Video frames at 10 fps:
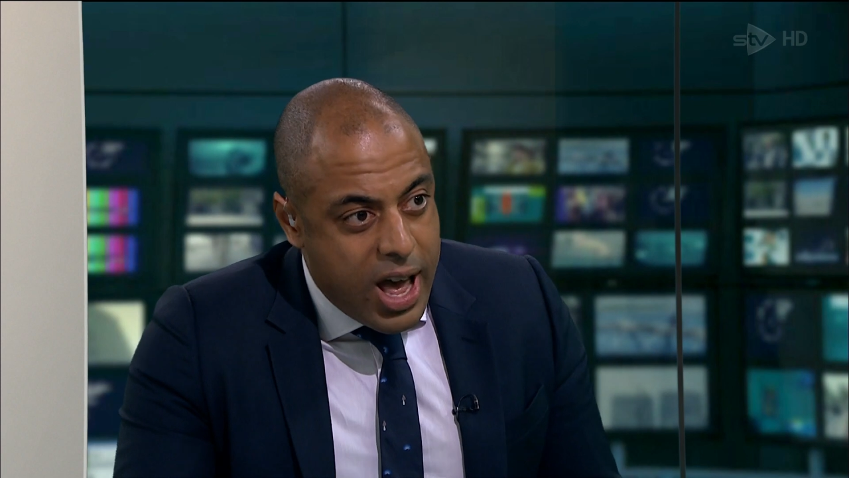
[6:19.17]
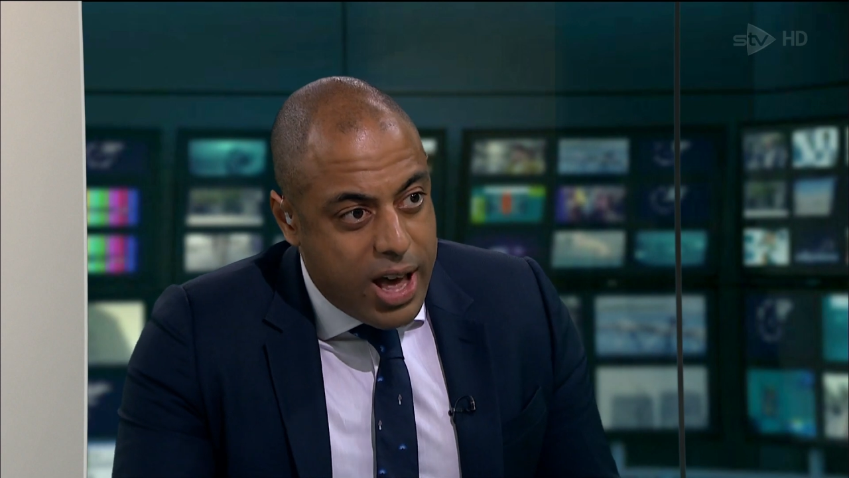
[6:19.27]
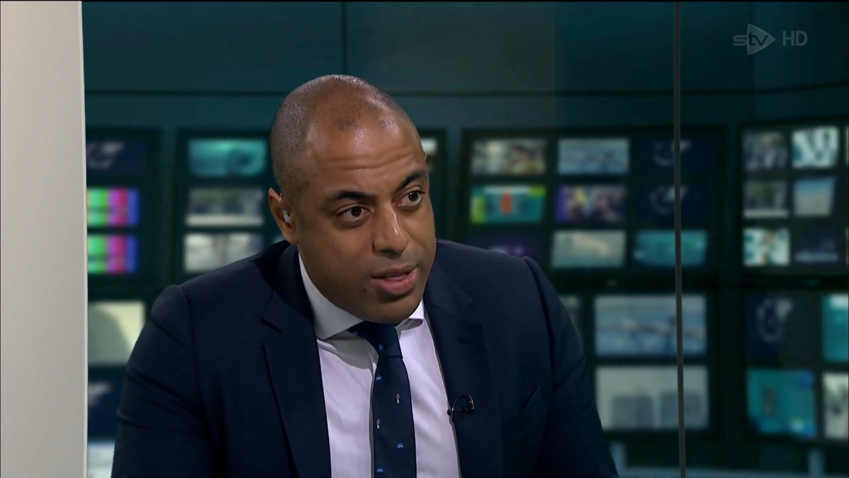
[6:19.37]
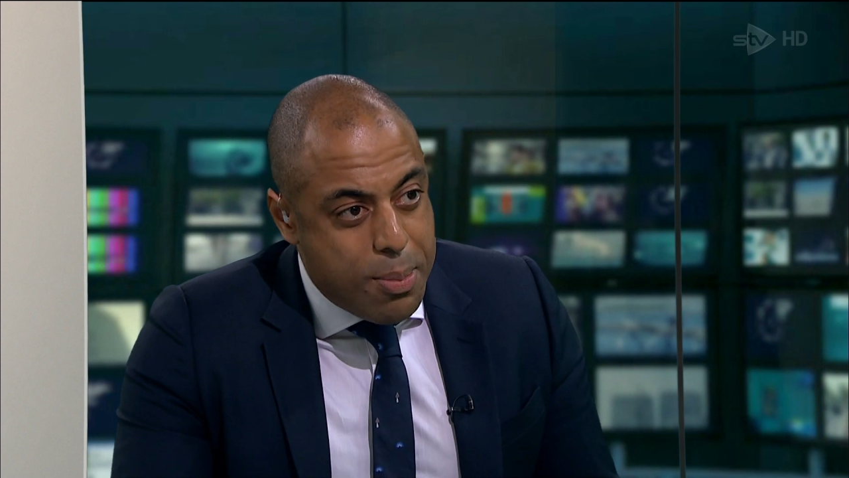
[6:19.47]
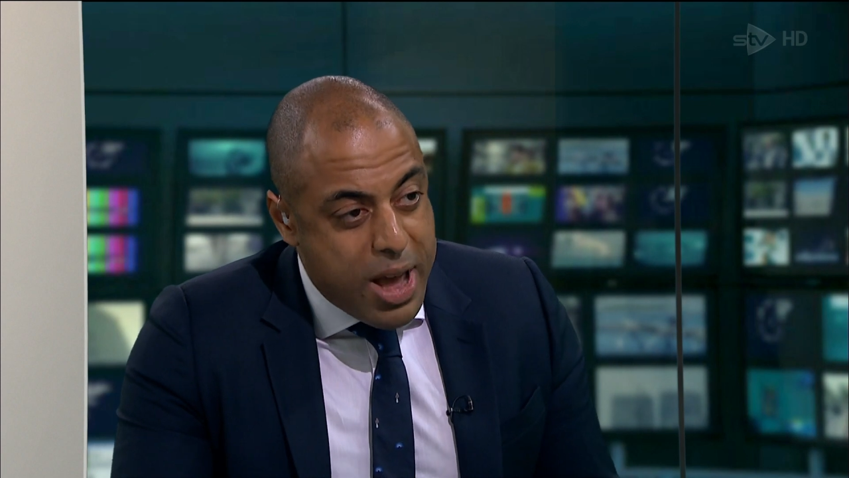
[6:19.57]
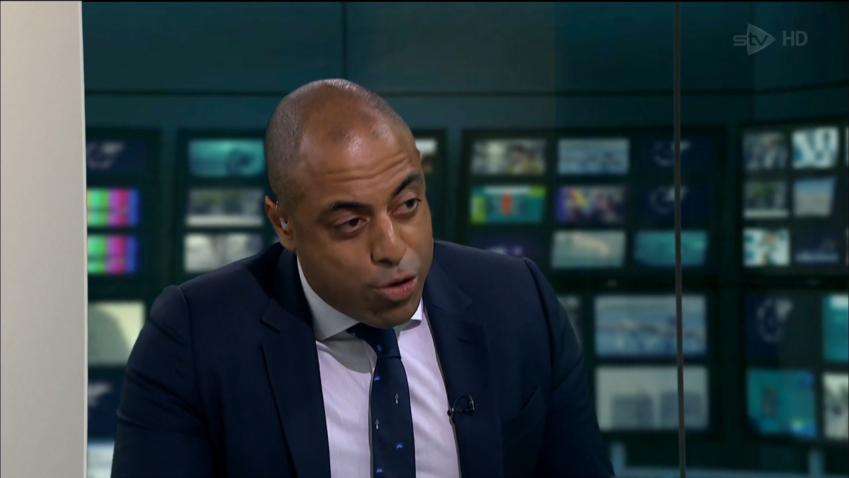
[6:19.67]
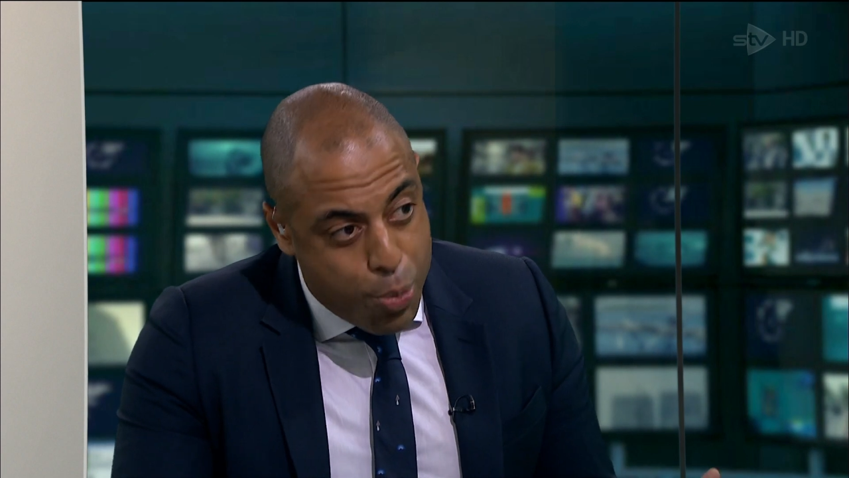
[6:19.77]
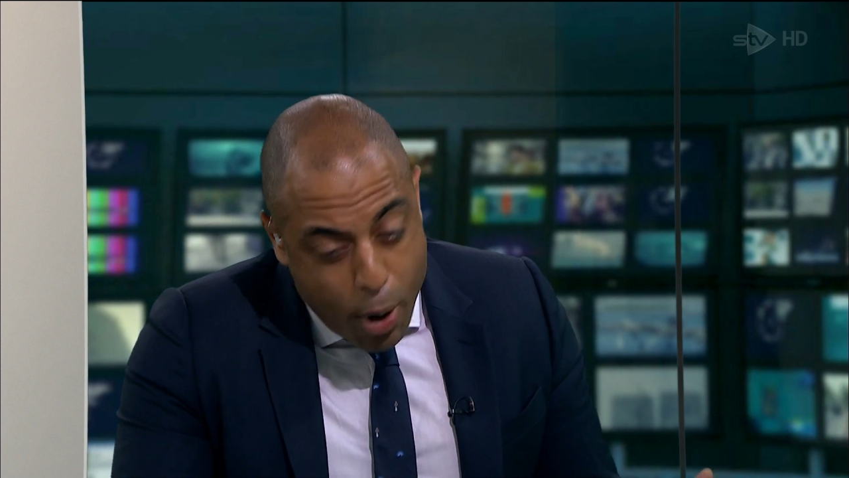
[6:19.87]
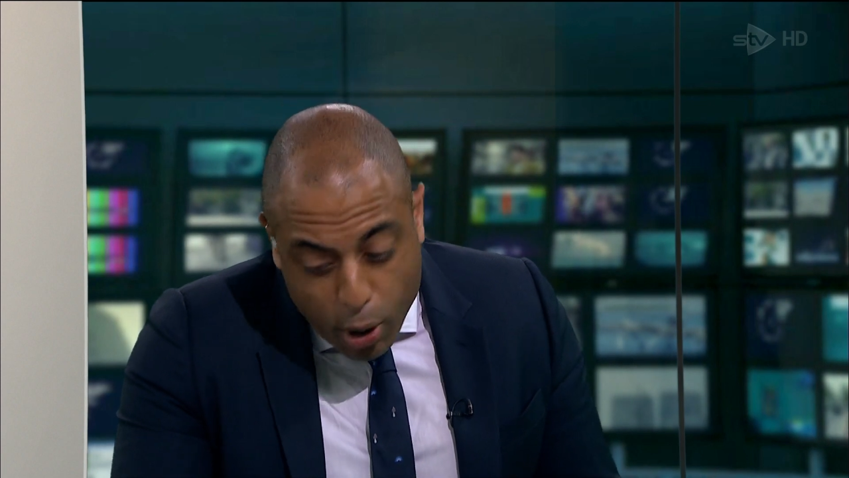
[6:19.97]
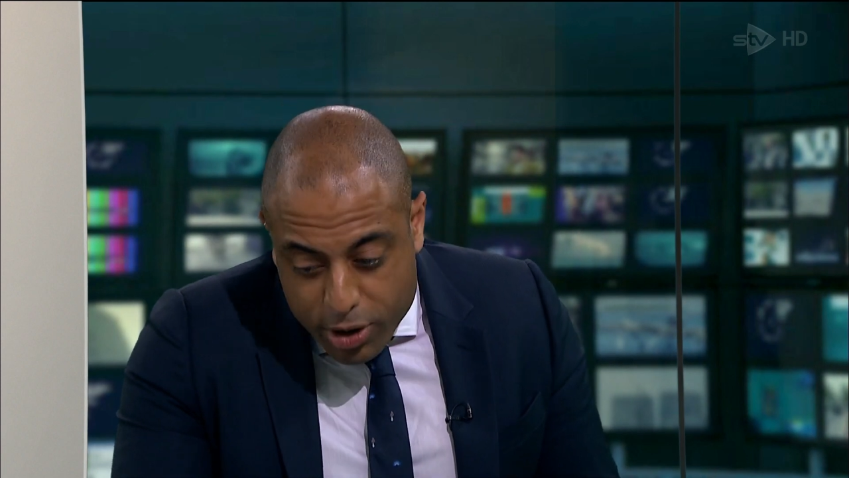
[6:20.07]
uh, the
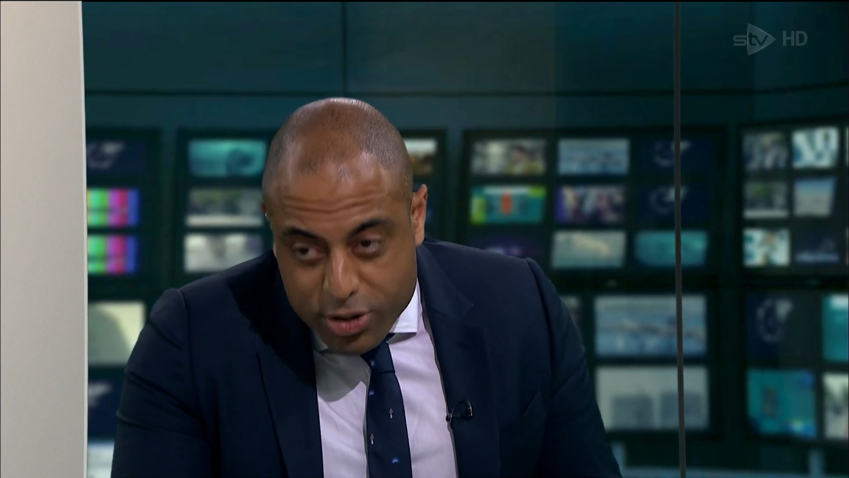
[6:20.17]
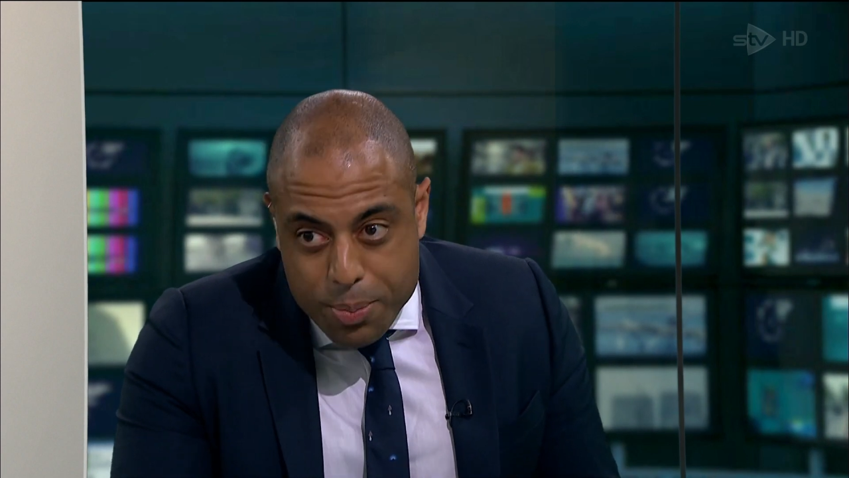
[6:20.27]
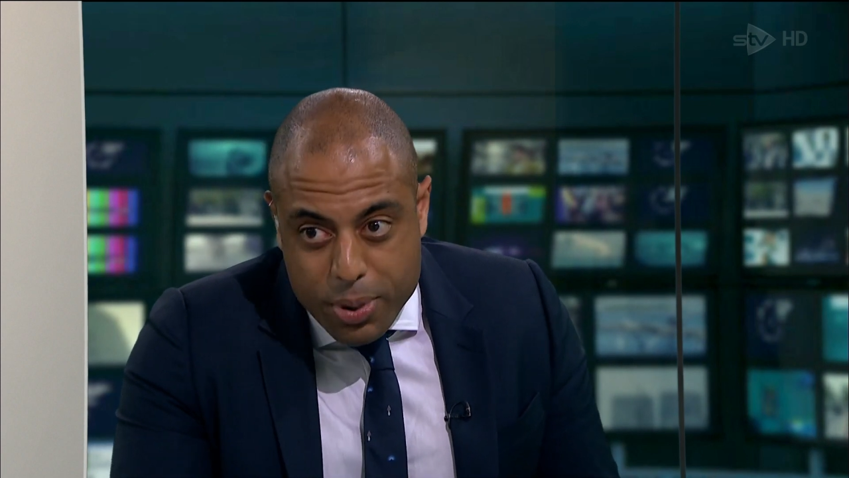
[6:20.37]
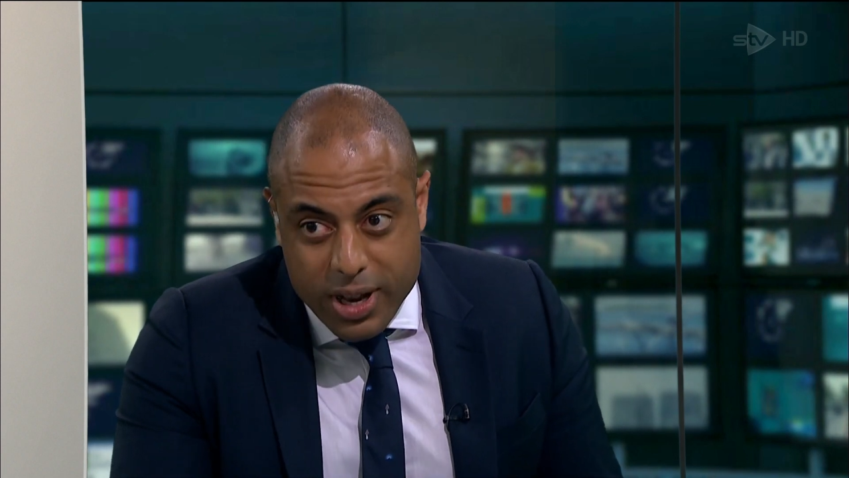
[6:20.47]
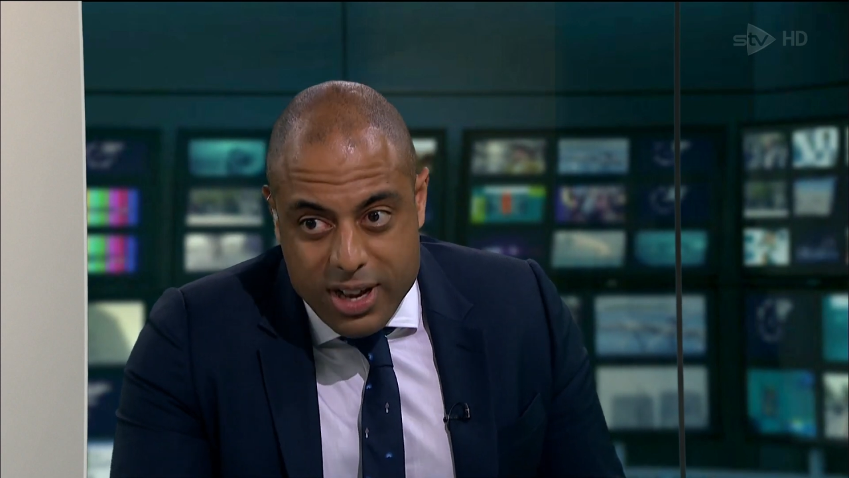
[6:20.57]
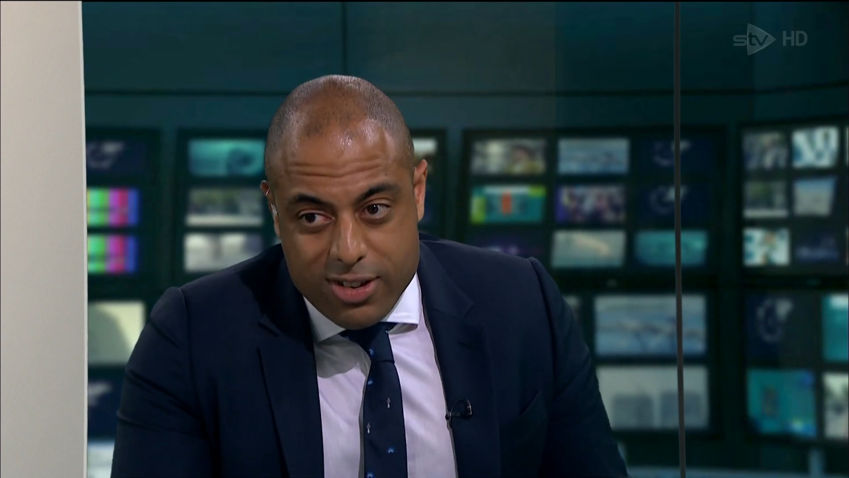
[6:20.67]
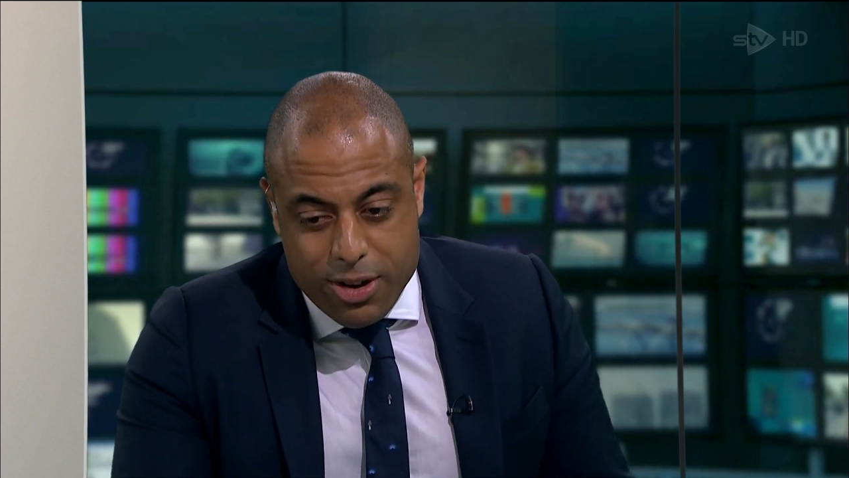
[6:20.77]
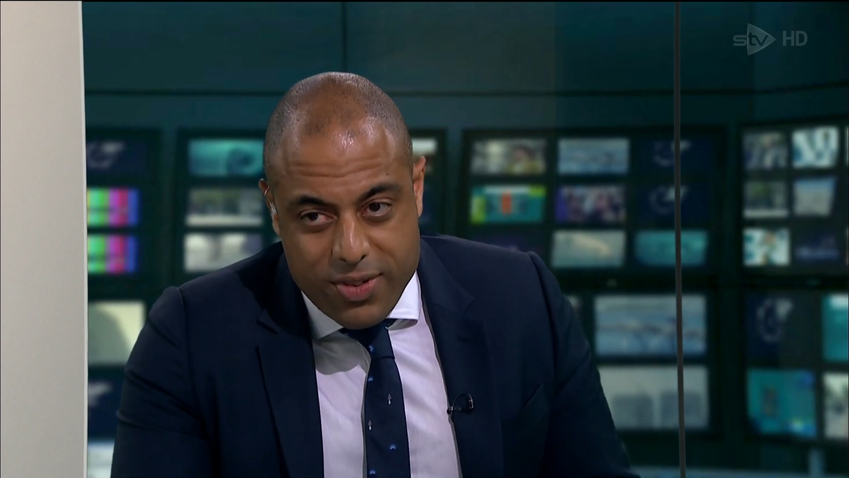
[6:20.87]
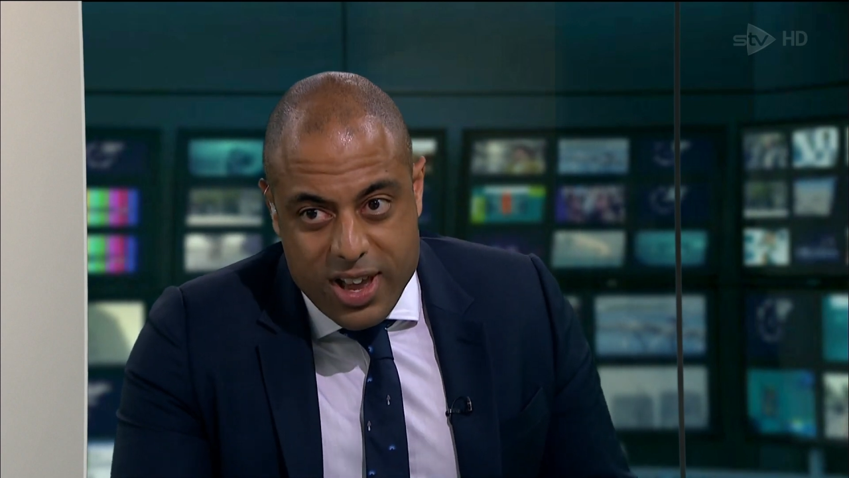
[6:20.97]
Metropolitan Police have